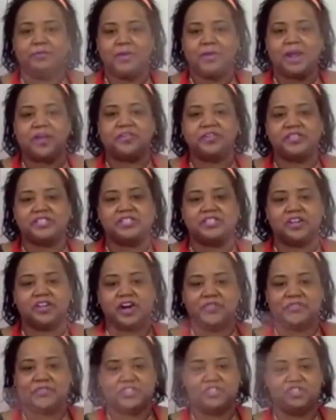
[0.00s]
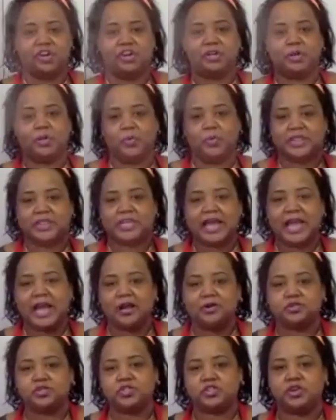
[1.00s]
breakfast is often started with
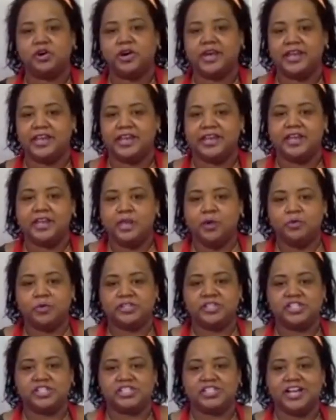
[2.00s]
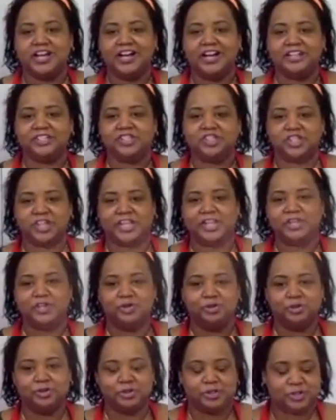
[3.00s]
khao soi, which is a chicken
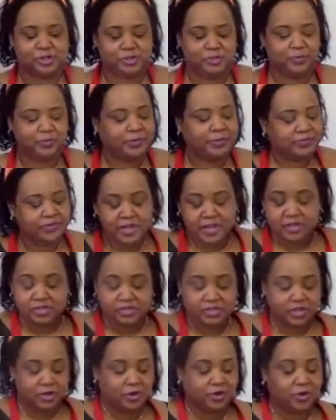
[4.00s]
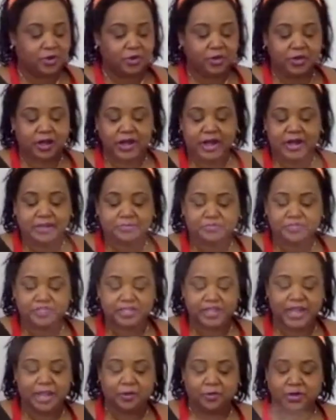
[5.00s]
noodle soup. So
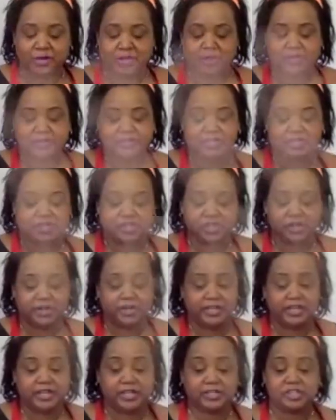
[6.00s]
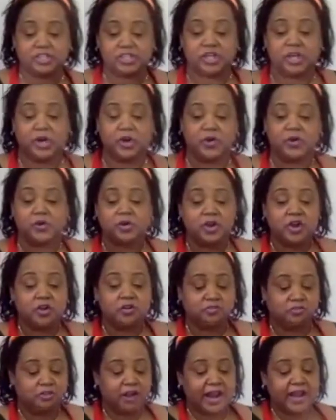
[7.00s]
today we're going to Turkey. So
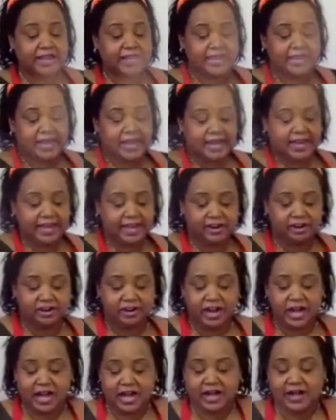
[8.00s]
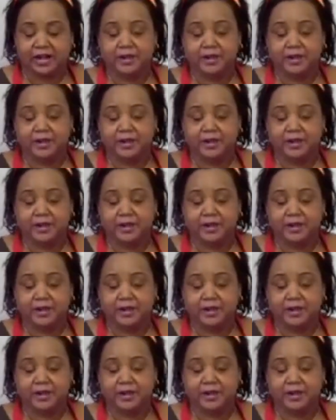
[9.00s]
right here,